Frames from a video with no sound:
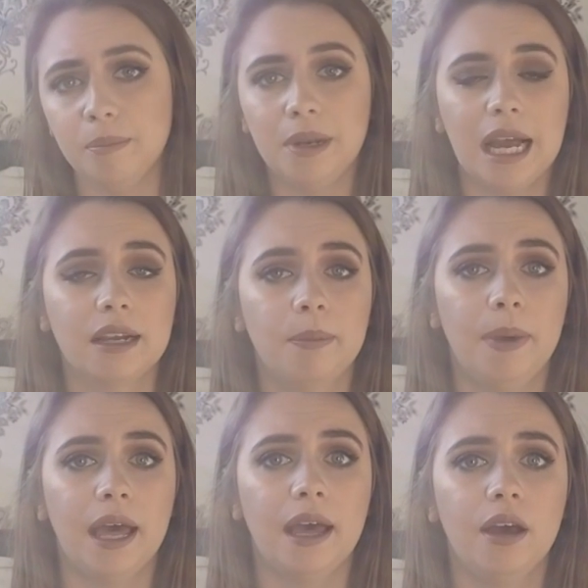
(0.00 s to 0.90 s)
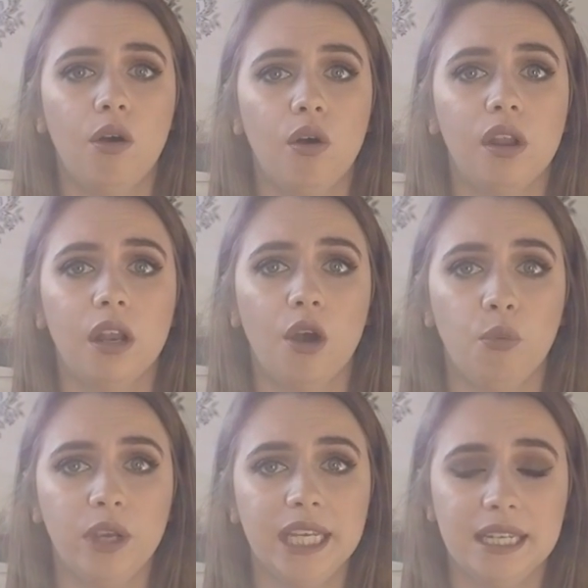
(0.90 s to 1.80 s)
black pair, on a
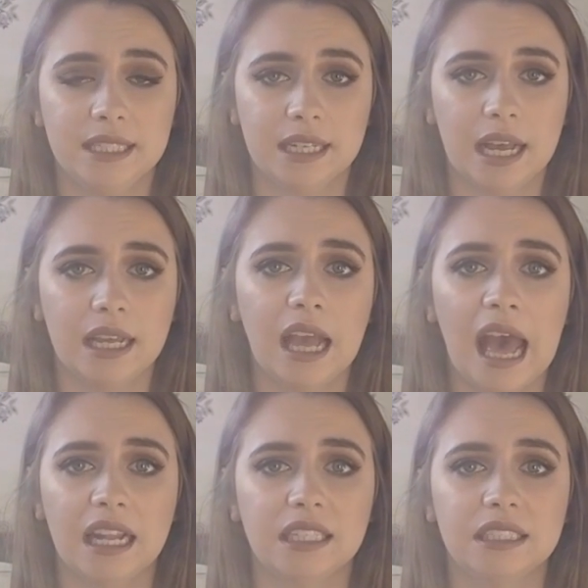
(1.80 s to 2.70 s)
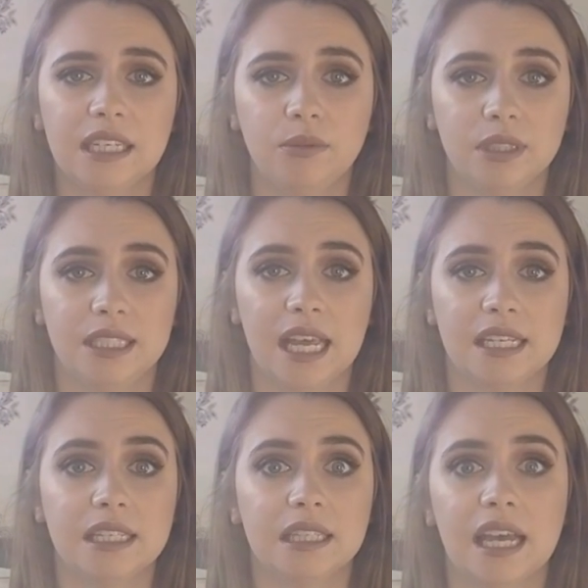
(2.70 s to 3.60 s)
weekday, and it was
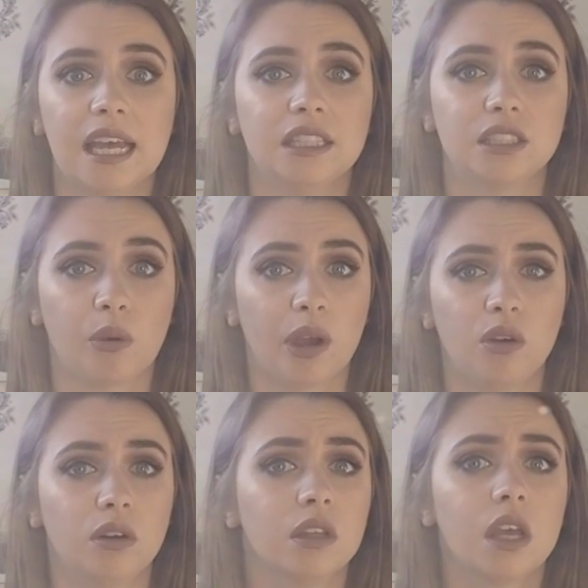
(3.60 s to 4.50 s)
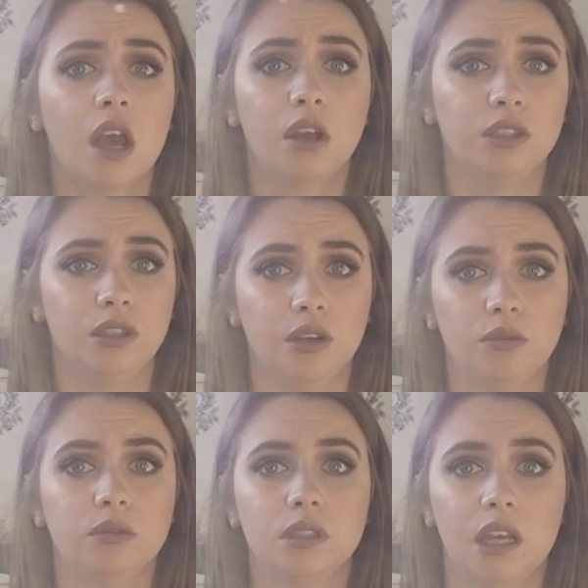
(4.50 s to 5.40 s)
dead in there, and so I got, you
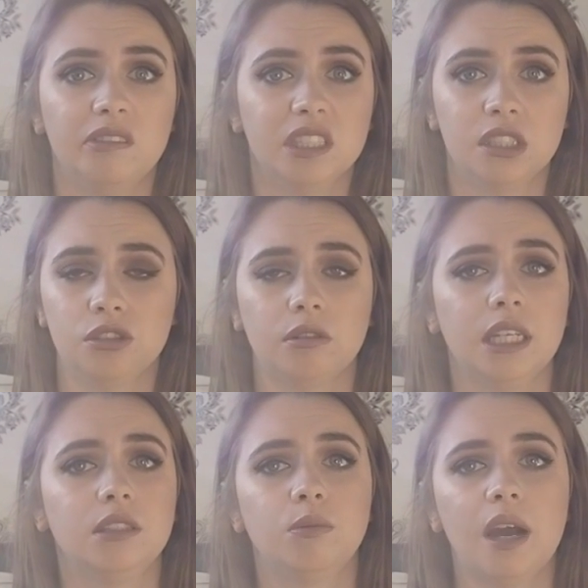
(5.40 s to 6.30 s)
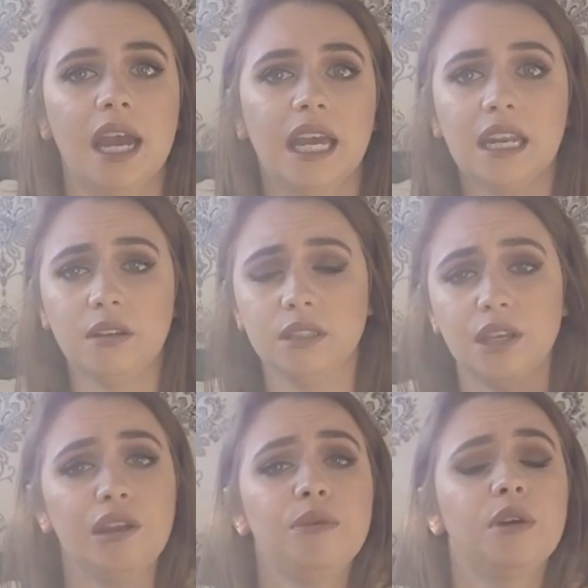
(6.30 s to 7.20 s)
know, service straight away, and I was
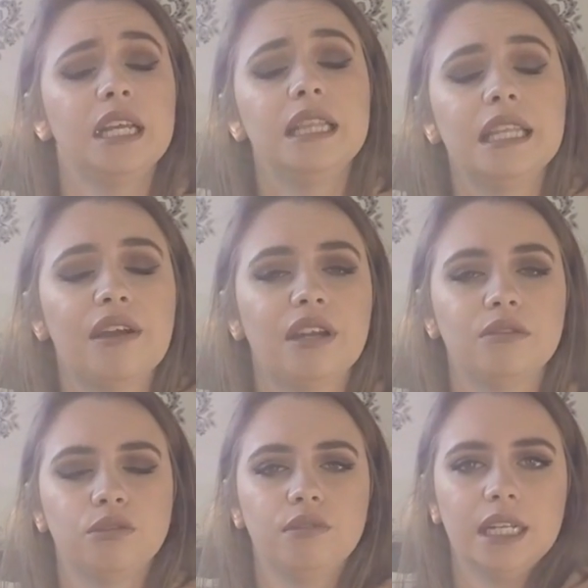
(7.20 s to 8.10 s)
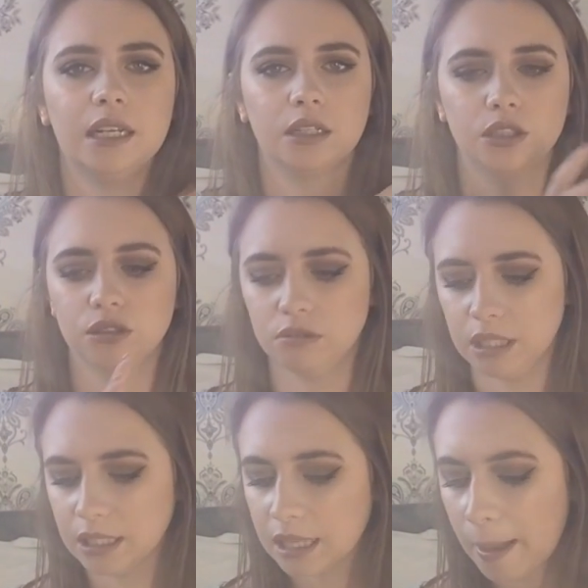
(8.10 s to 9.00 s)
the only one in there, and it was really
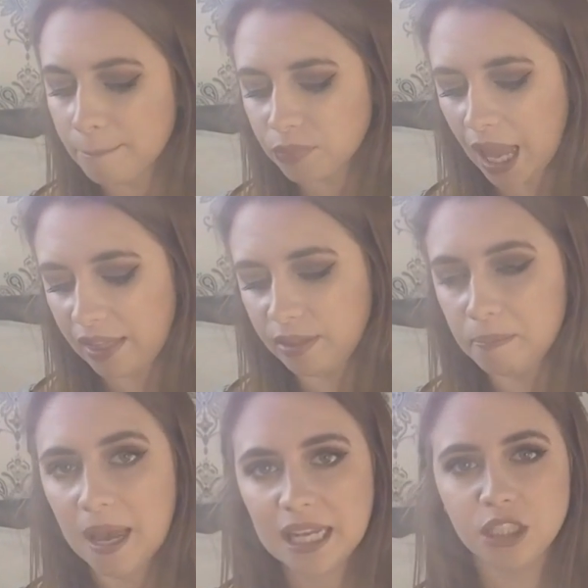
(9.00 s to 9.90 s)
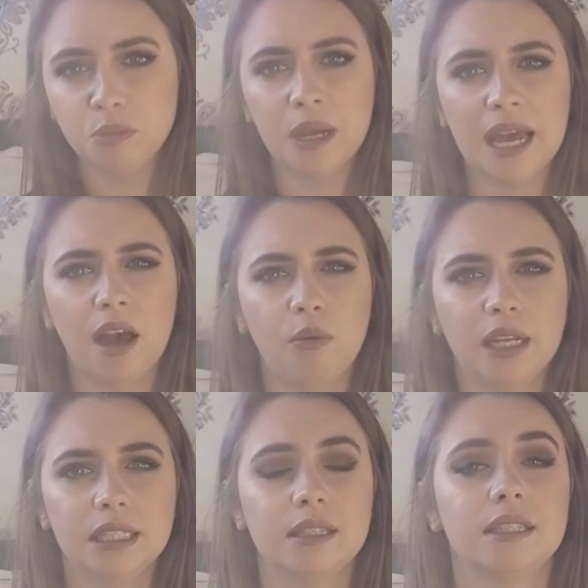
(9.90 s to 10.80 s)
luxurious. And the beige pair, I
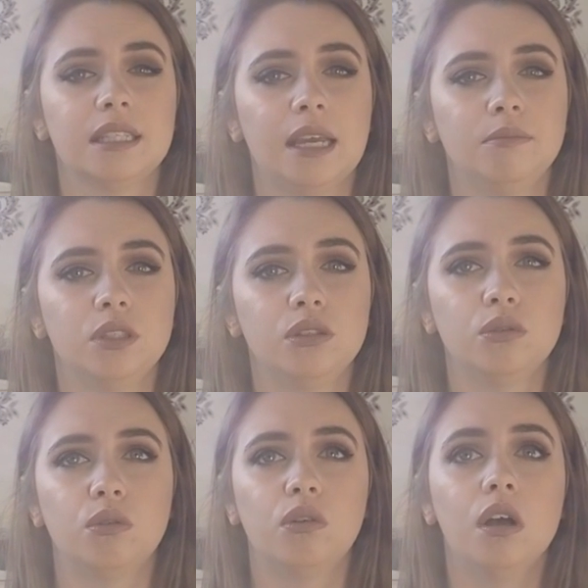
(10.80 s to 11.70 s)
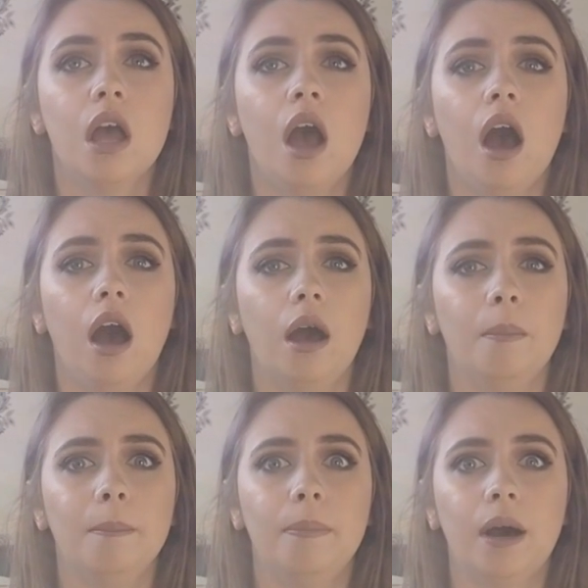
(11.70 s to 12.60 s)
went to the same store,
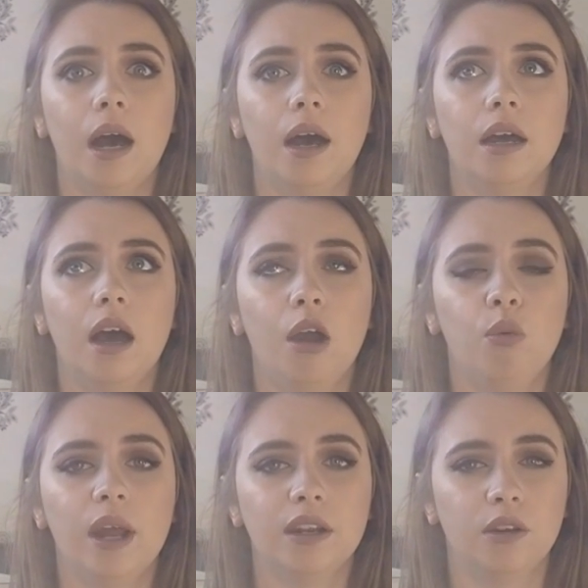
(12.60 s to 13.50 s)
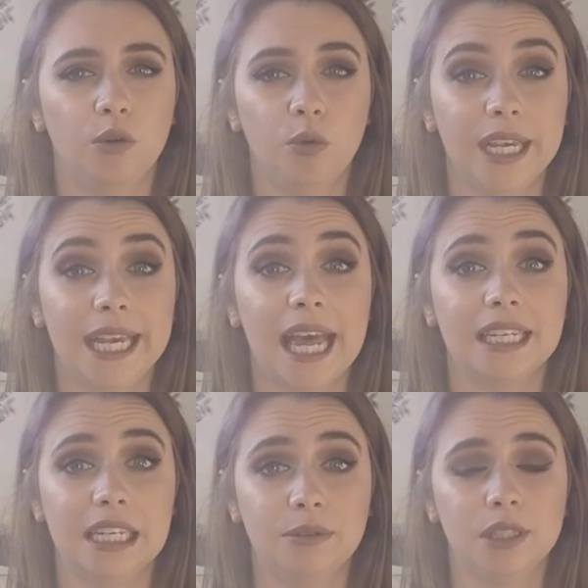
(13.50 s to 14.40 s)
but I went on a
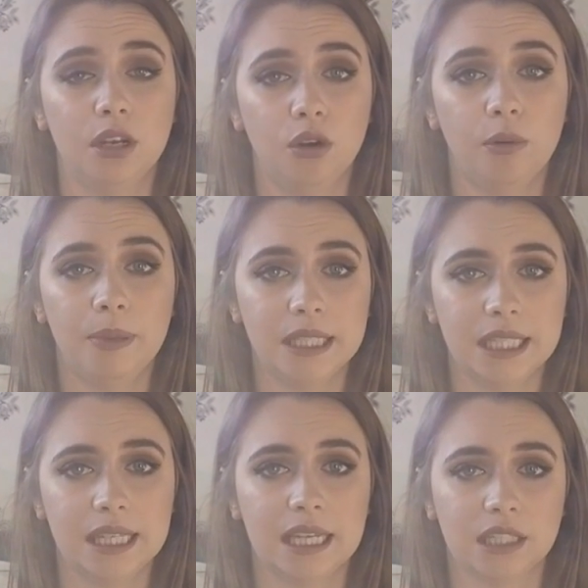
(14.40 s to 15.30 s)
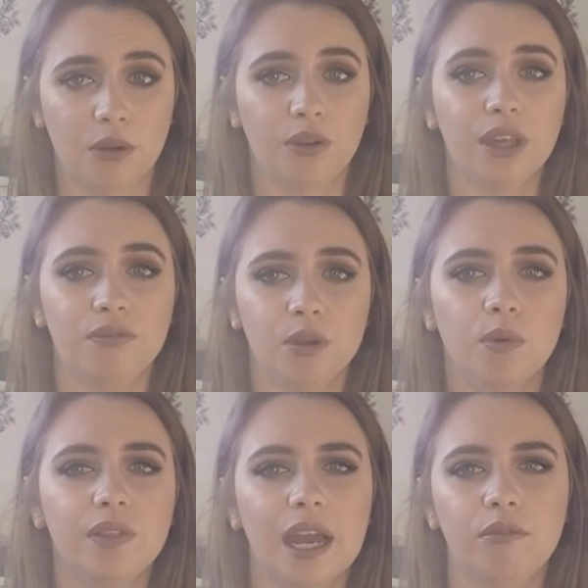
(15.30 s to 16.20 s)
weekend and it was a lot busier there. So if you
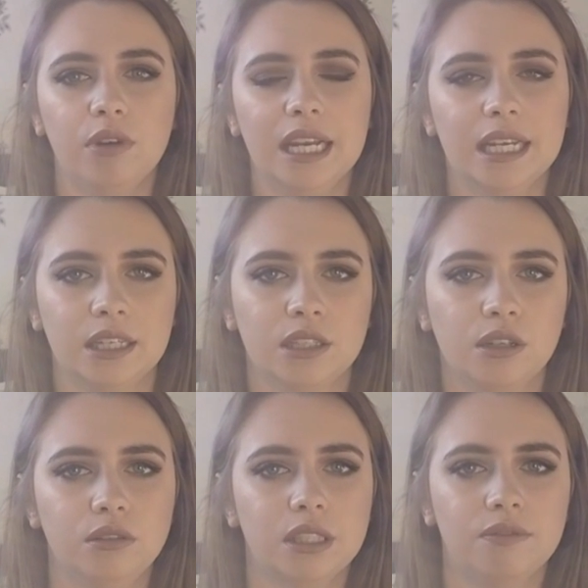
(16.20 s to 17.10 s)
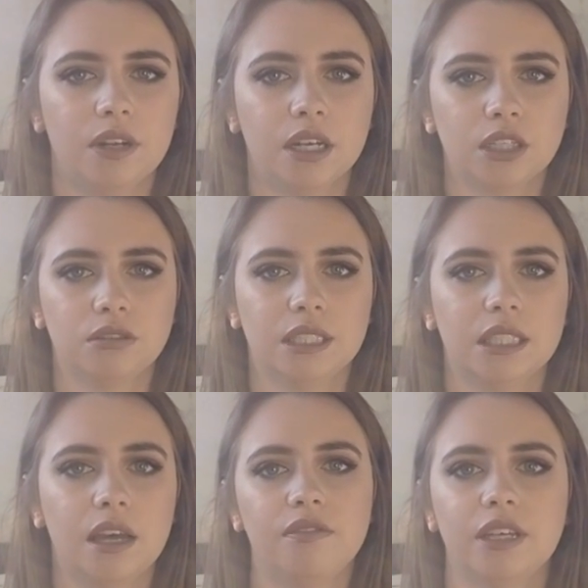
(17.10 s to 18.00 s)
want that really exclusive luxury
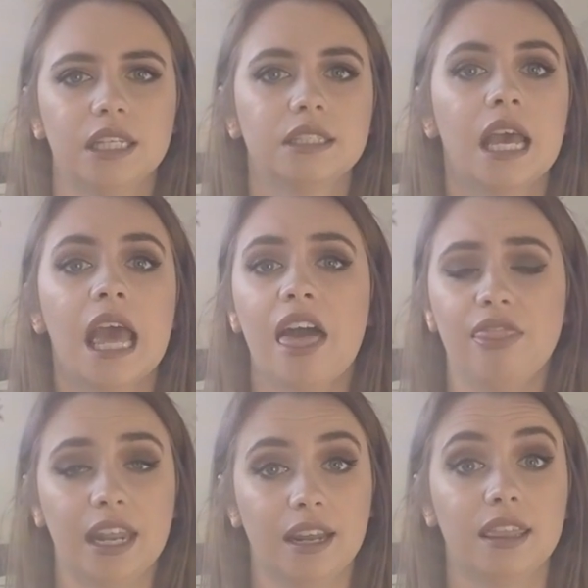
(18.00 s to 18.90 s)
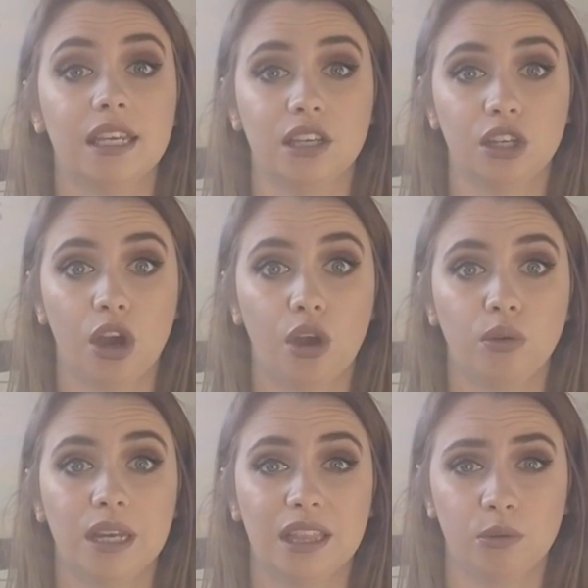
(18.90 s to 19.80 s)
service, then I think
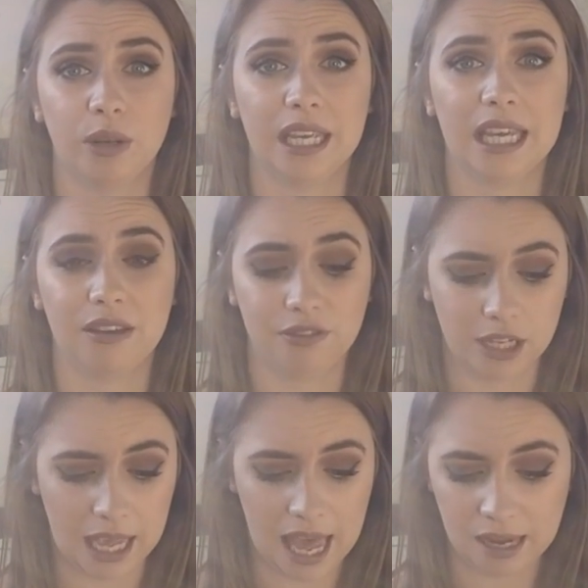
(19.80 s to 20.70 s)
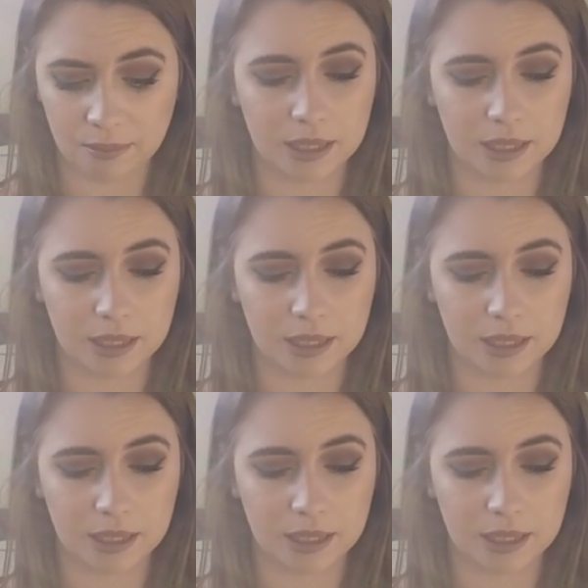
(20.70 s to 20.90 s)
go in the week if you can,